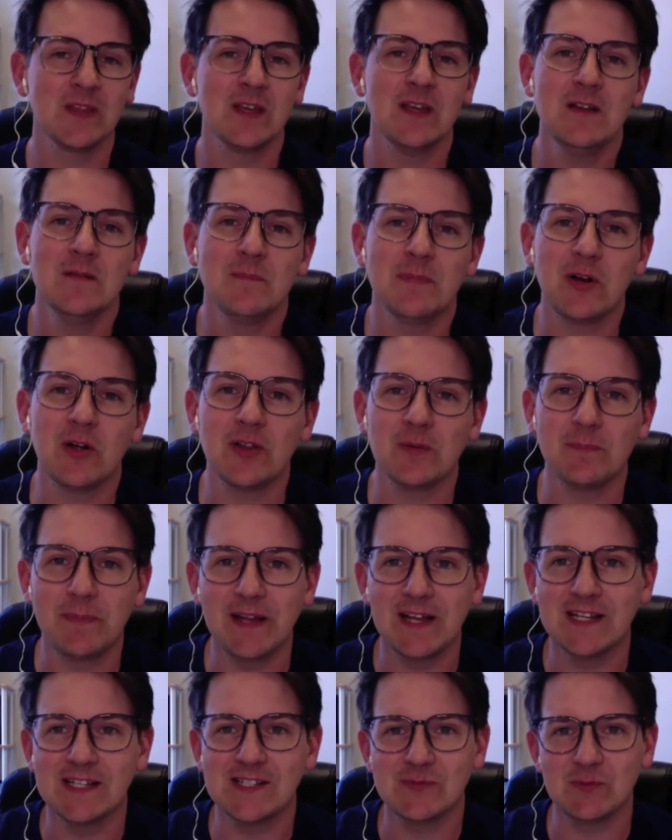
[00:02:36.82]
But all the
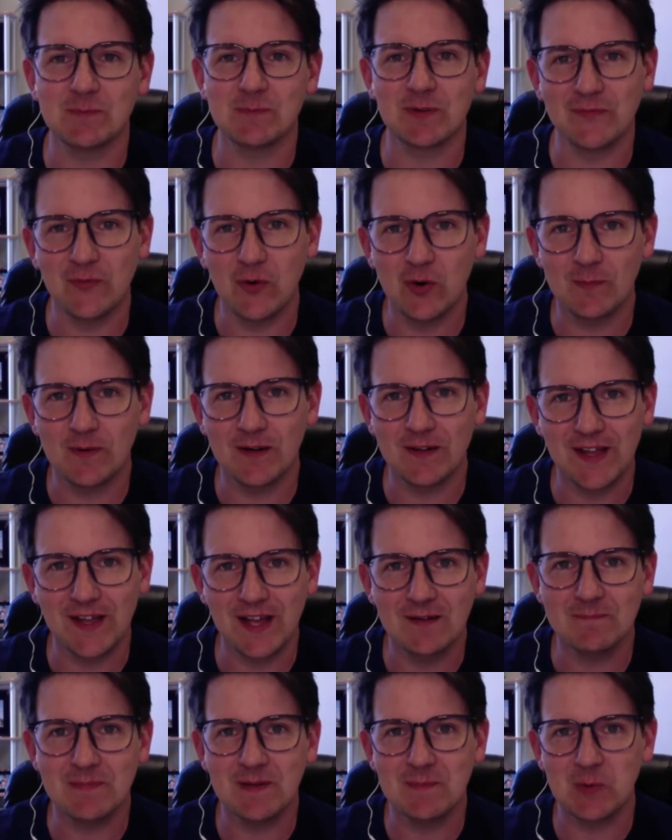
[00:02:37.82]
bands would perform on
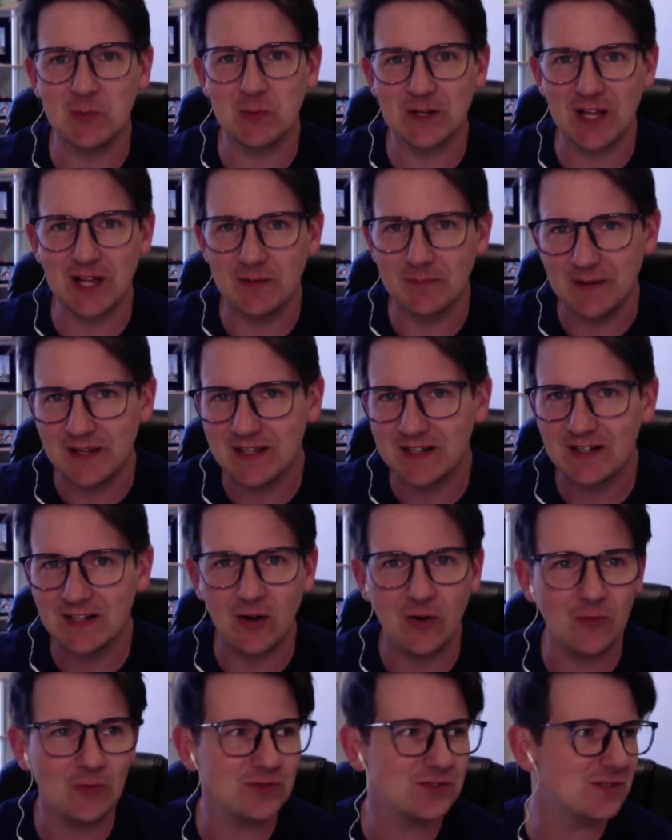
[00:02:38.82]
that. People would come in. It
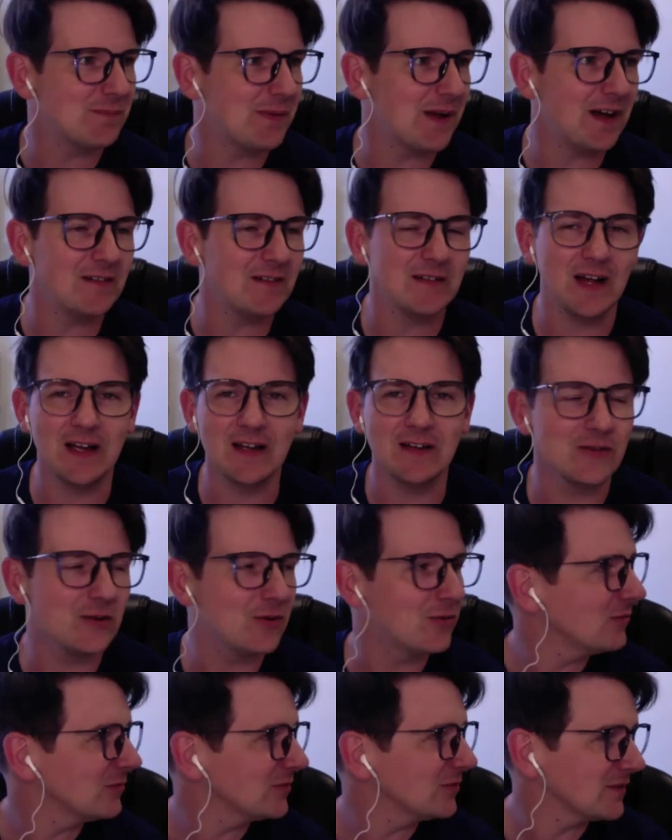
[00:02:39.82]
holds about,
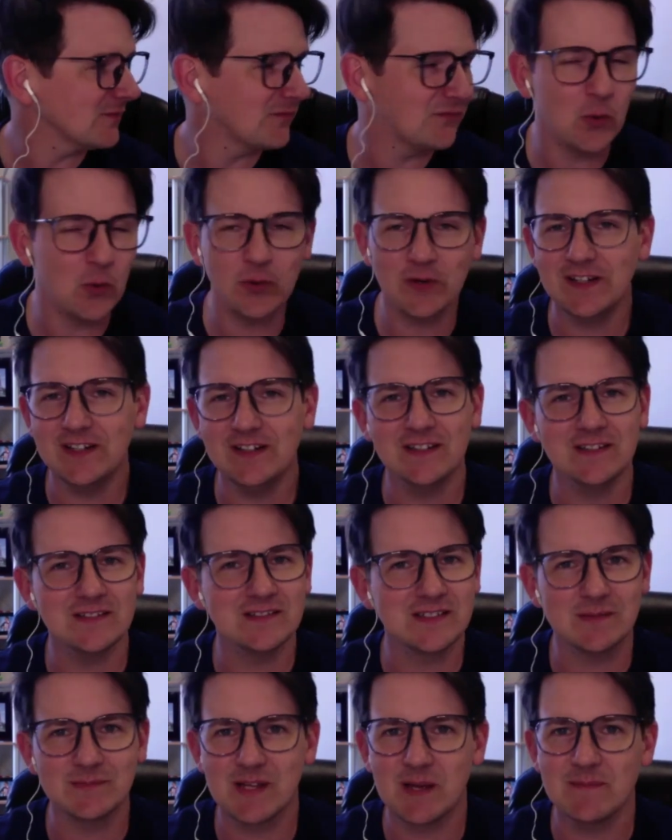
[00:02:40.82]
40 to
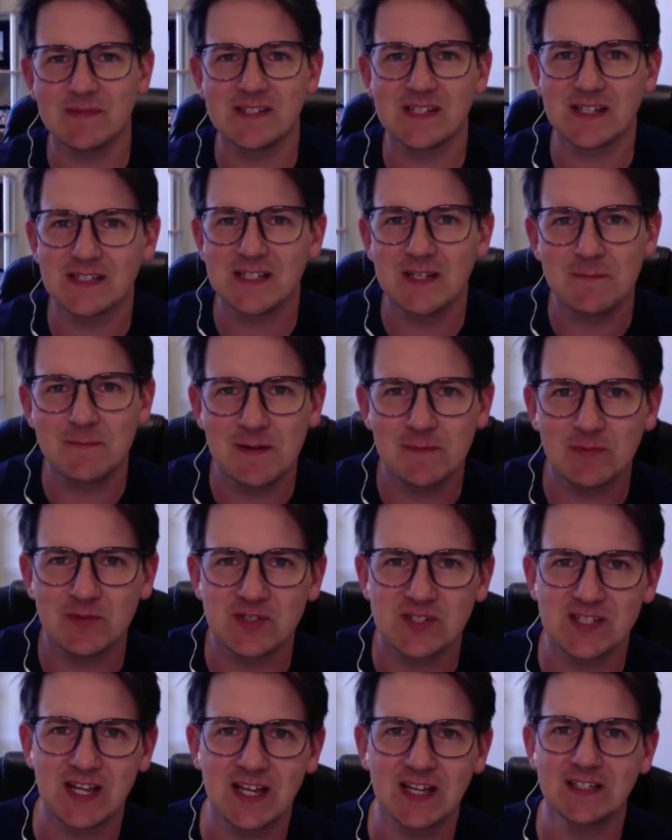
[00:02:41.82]
sometimes 60 people
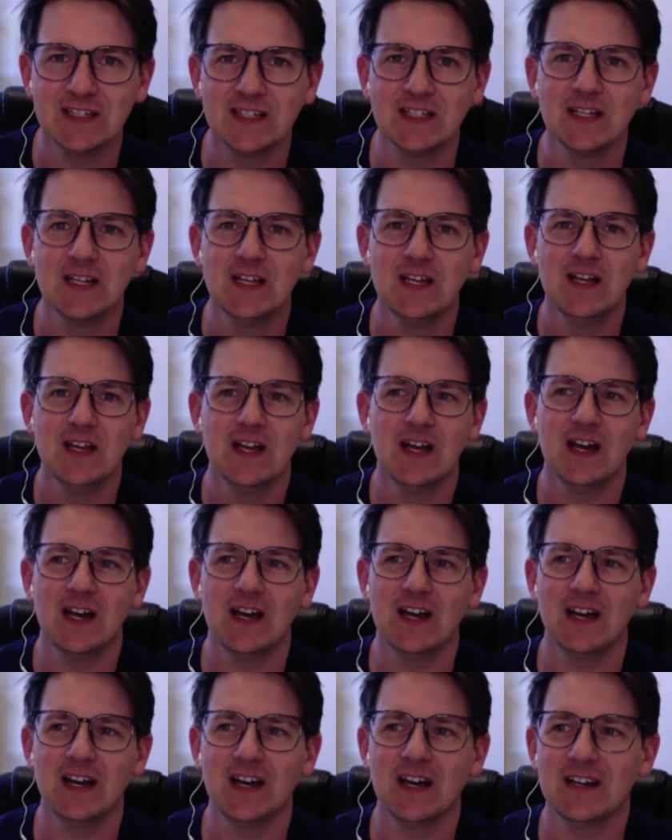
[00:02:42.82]
standing,
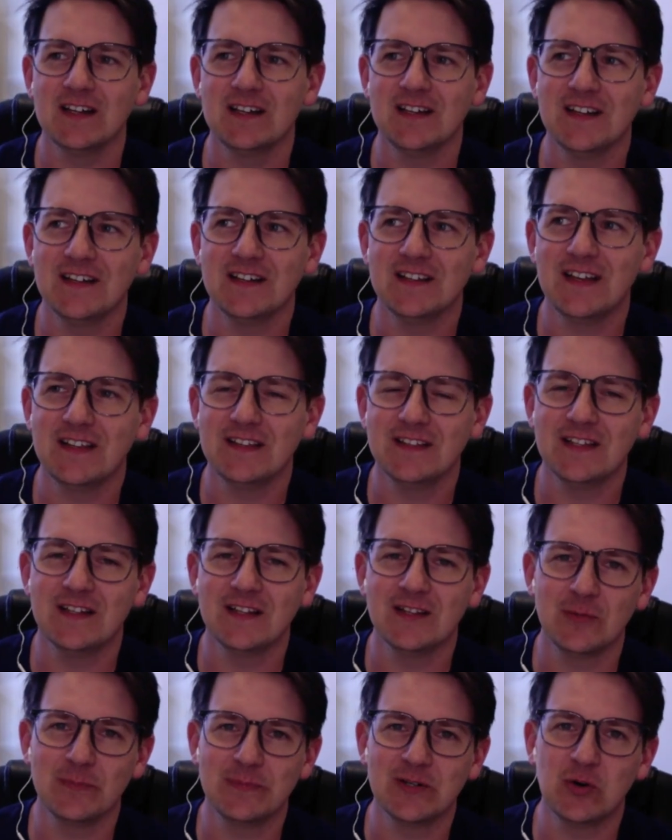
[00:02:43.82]
and then a
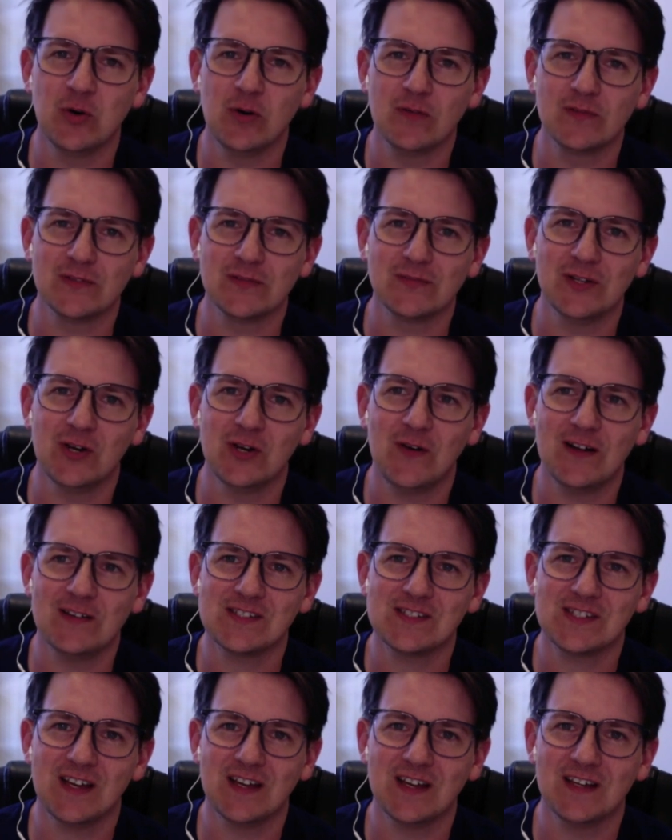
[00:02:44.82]
little bit of overflow
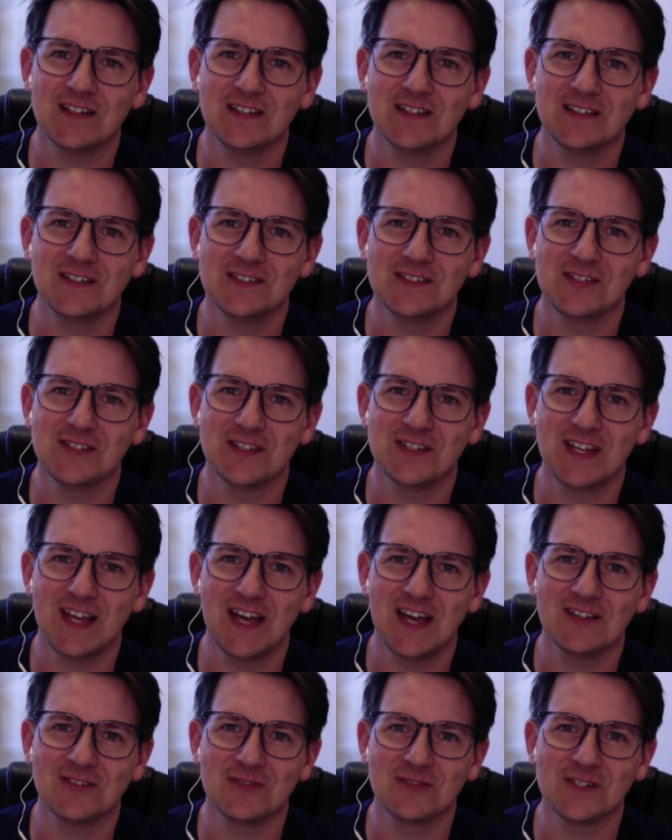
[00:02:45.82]
outside into the
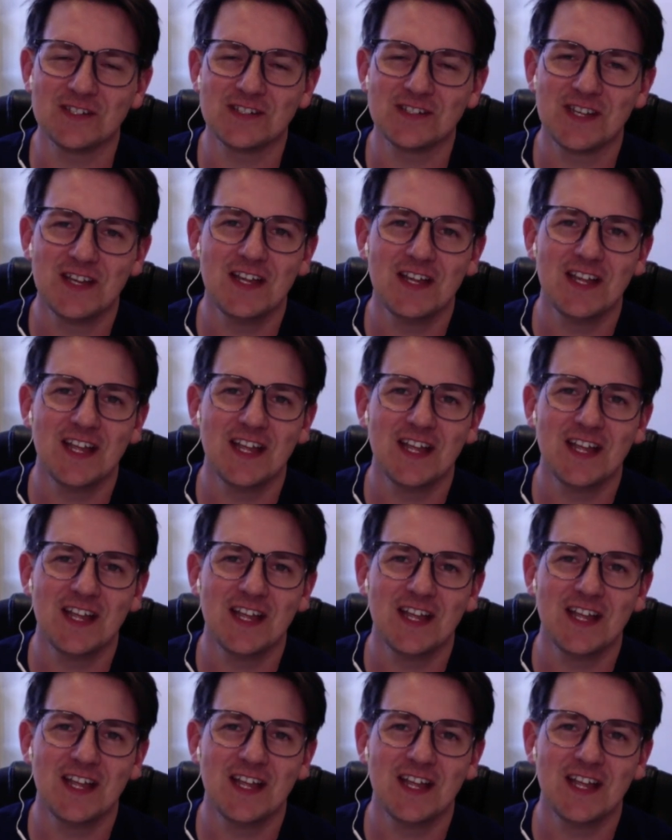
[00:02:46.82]
galleries.